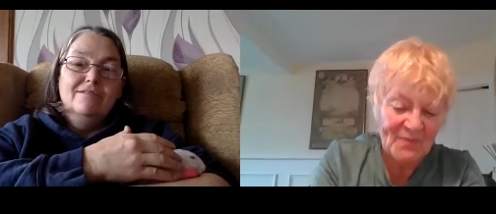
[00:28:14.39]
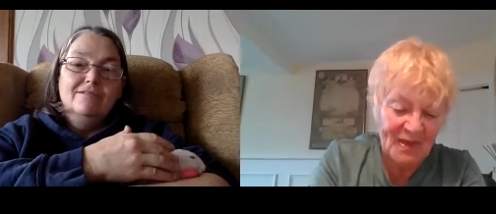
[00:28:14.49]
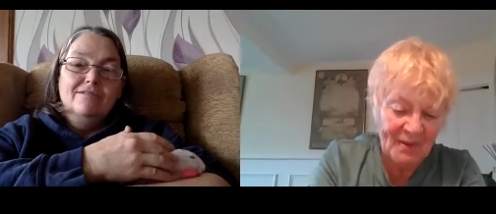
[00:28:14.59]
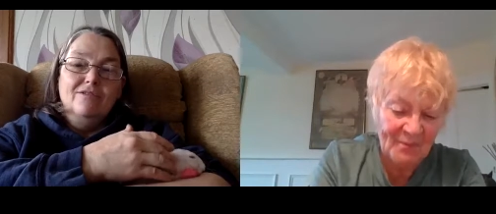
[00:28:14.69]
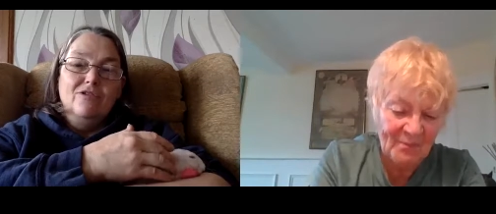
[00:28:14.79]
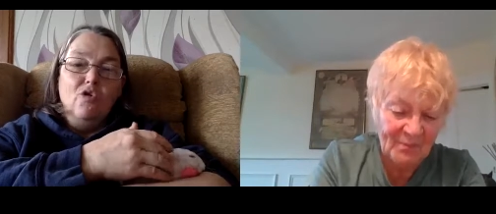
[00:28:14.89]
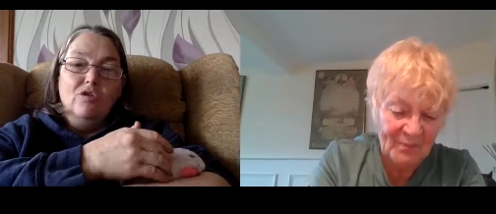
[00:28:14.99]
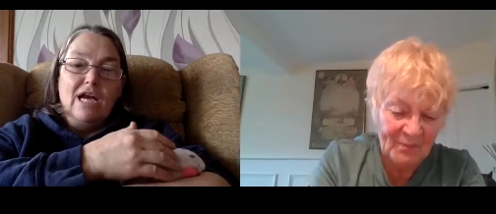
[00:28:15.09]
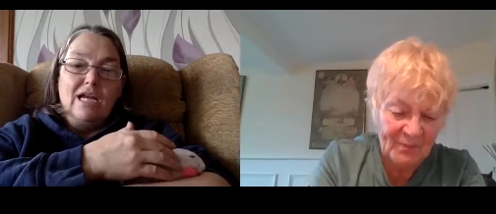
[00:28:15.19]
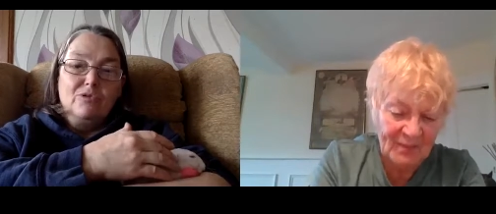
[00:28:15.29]
Speaker 1: Yep. All
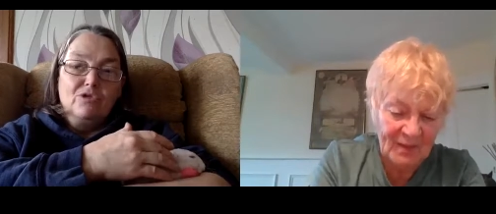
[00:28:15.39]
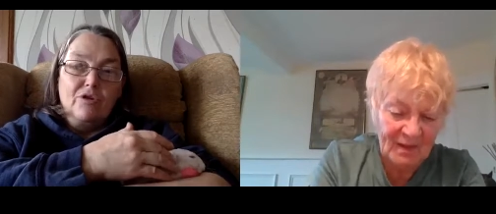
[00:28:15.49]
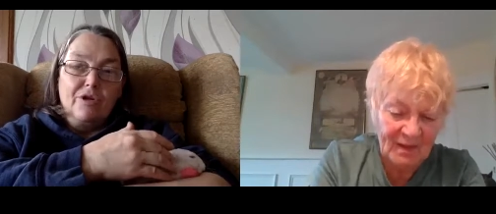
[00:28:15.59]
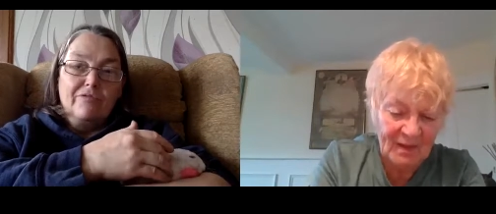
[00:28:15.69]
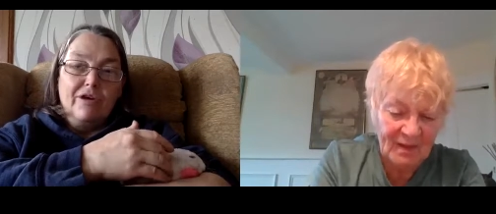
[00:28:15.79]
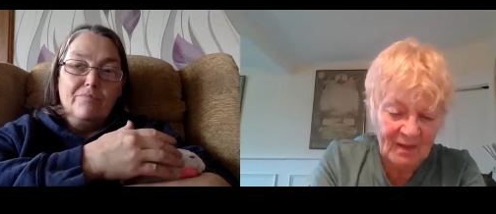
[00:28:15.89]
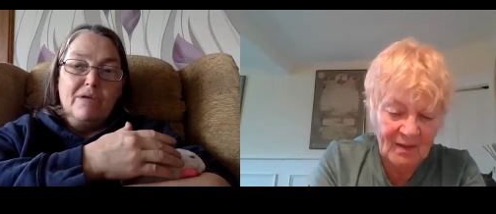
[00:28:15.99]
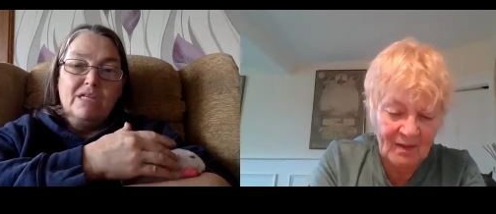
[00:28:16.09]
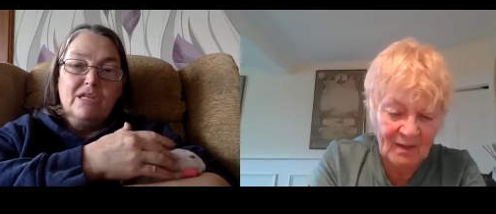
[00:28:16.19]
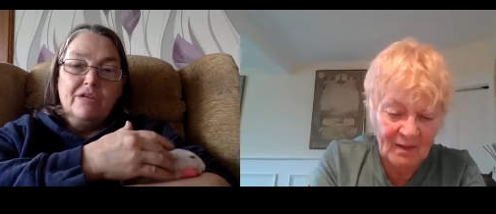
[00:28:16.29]
the animals going around
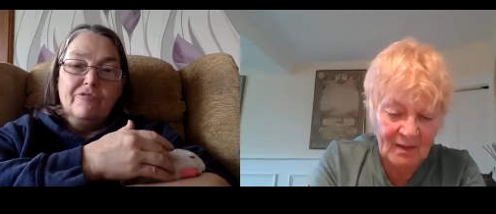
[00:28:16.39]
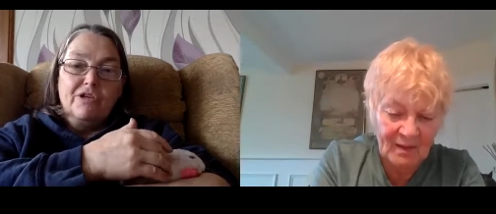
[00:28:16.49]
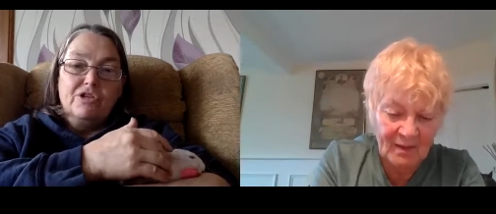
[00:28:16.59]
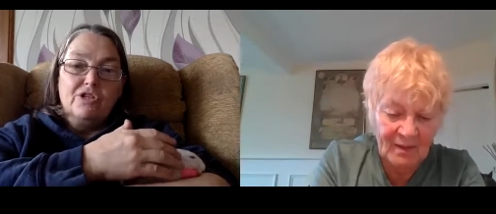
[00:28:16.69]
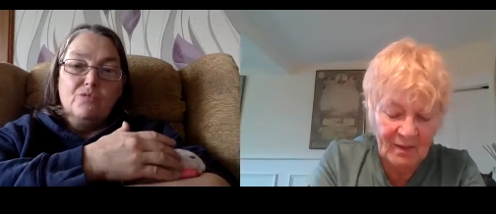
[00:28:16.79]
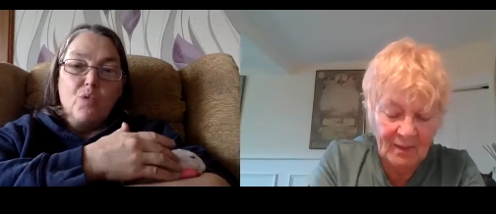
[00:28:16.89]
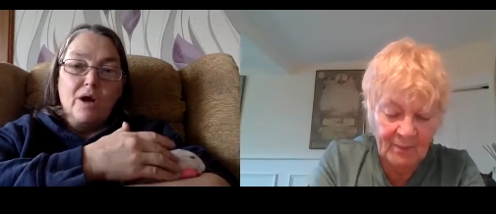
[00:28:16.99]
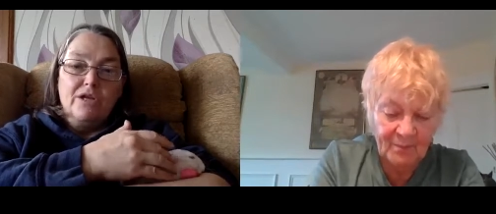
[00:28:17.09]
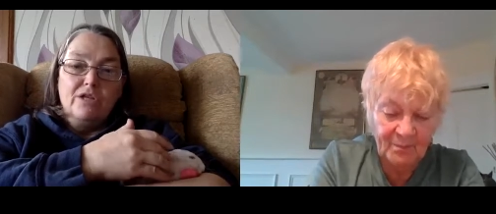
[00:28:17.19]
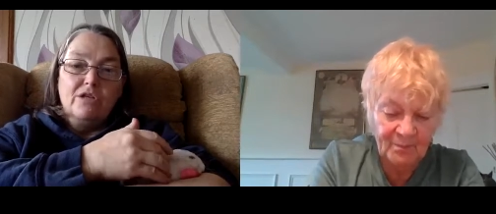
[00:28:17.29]
mixing their energies and
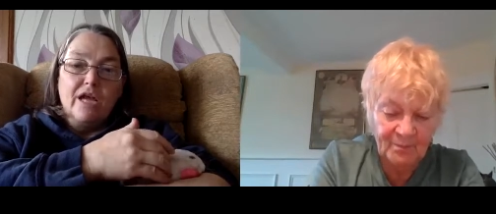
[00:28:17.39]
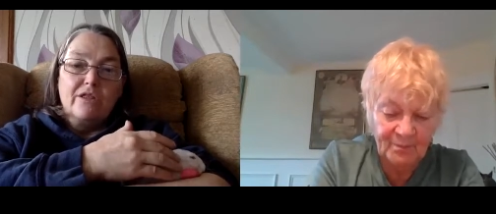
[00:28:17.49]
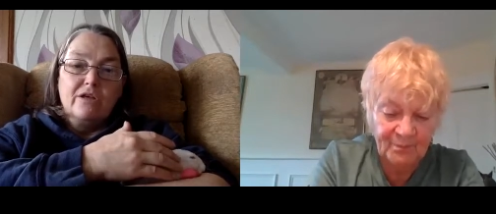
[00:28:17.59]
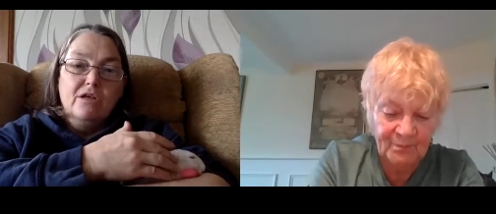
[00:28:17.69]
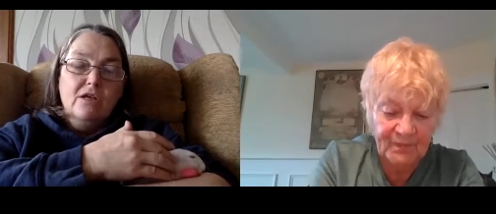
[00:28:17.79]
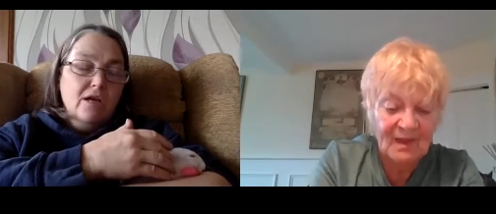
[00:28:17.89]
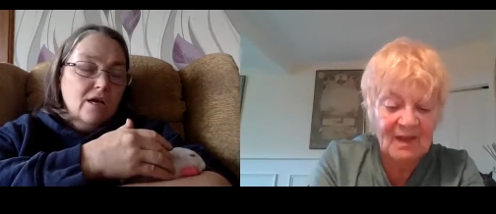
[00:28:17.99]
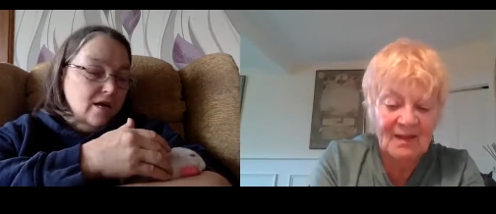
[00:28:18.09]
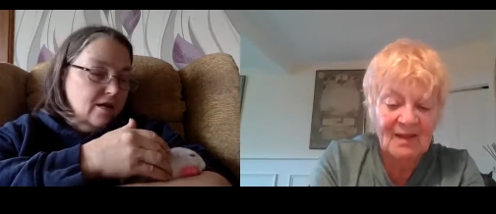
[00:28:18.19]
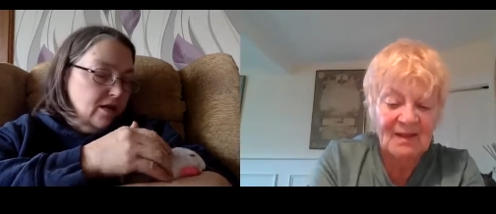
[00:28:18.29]
winding together.
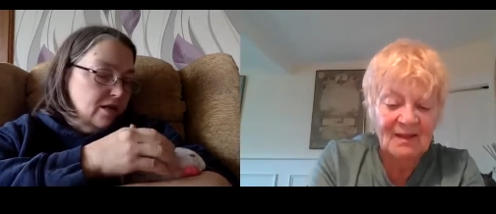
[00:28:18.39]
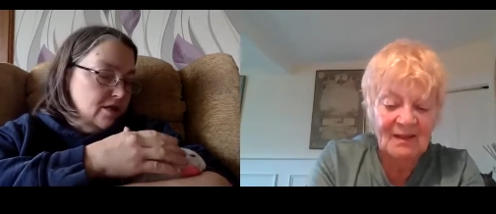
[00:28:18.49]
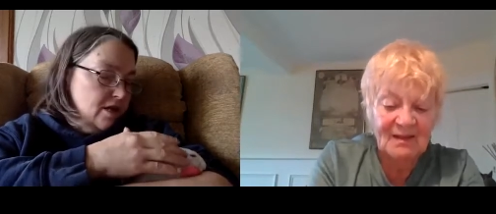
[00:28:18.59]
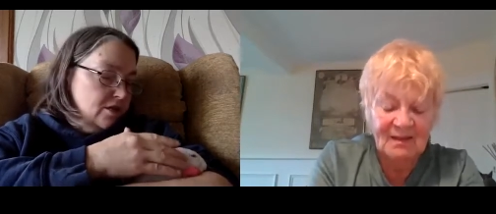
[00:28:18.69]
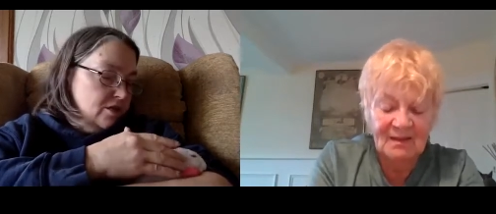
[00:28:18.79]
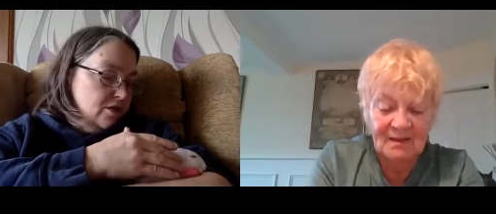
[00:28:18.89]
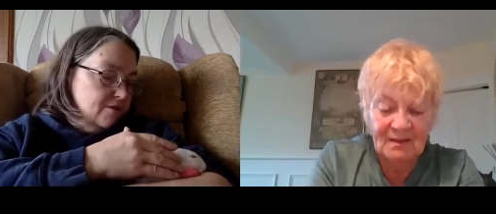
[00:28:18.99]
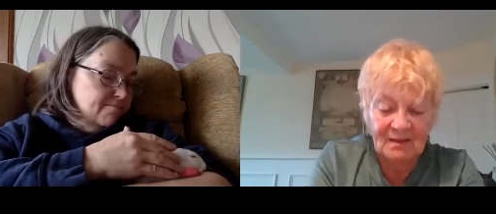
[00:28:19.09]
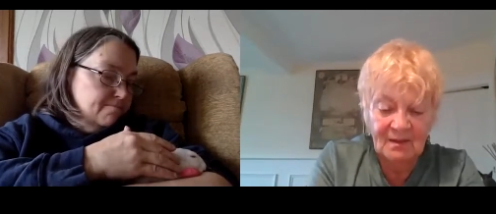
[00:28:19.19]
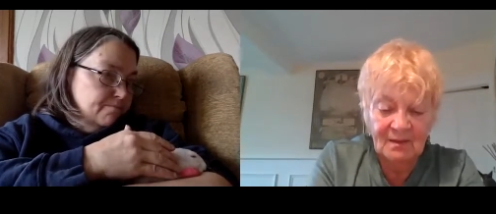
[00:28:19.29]
And it, it's
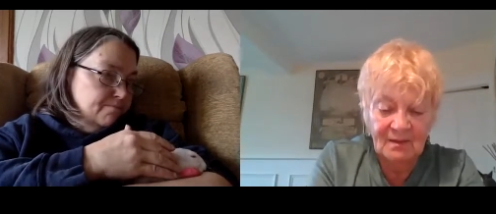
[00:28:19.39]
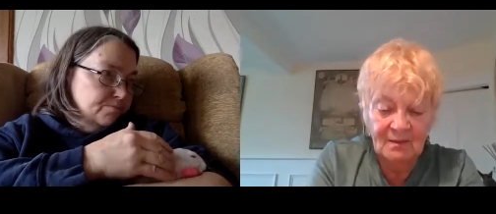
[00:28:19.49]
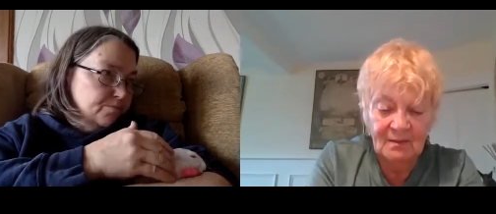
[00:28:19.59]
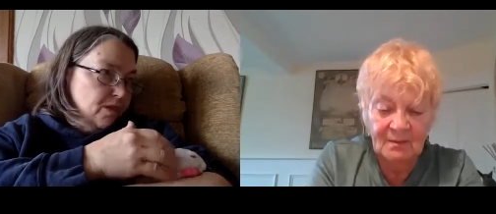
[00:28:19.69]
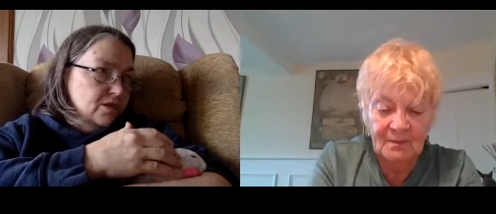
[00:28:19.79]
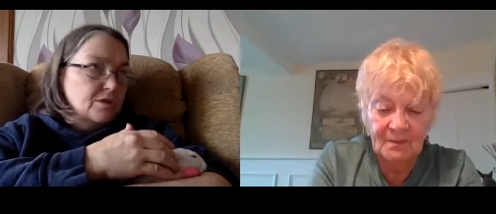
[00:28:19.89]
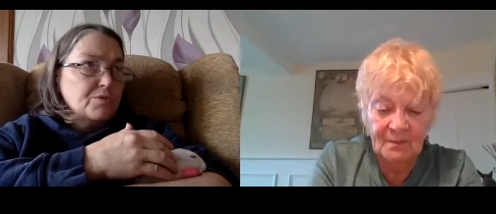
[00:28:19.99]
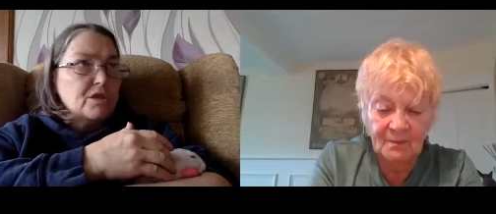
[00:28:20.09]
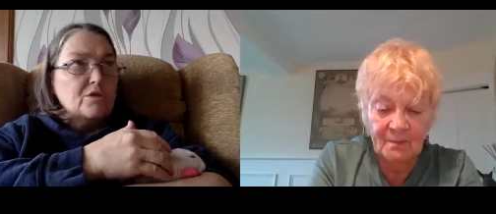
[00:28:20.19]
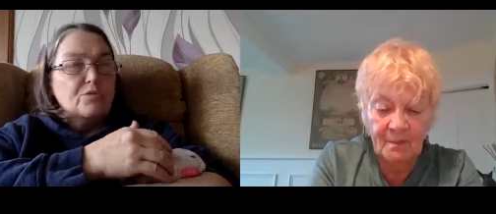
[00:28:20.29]
it's
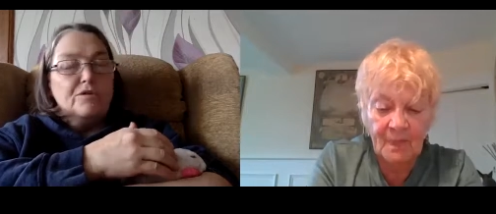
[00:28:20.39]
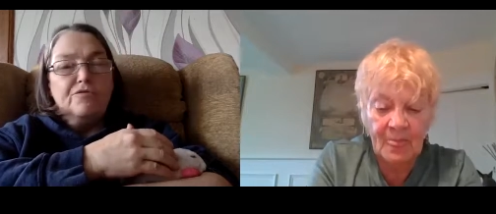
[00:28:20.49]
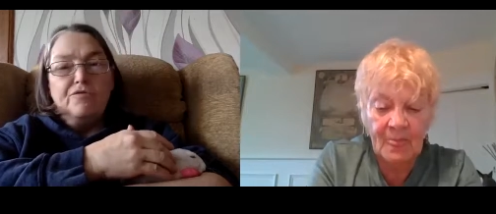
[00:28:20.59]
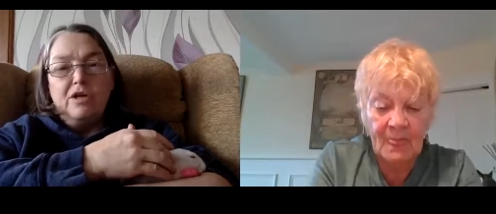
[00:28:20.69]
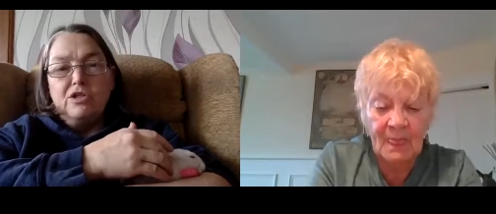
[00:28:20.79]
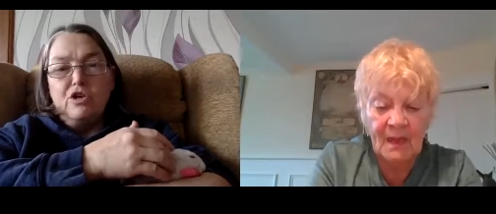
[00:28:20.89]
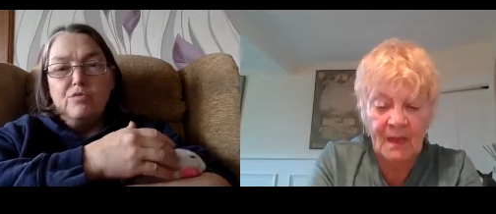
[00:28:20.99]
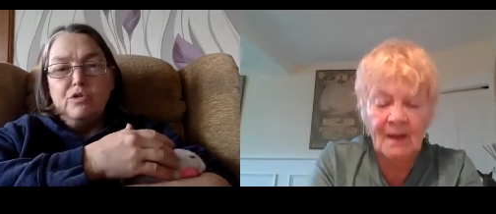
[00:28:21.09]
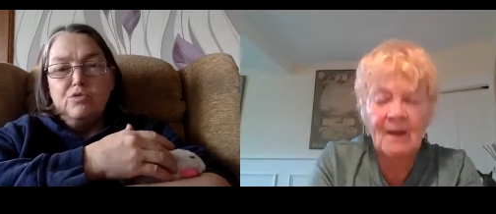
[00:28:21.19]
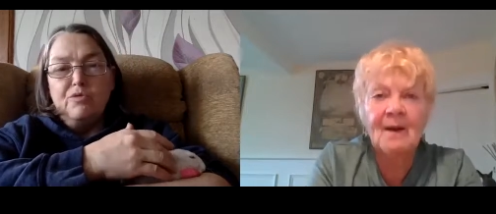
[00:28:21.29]
something that we've as
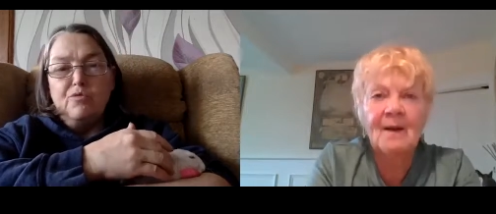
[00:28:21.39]
humans we've,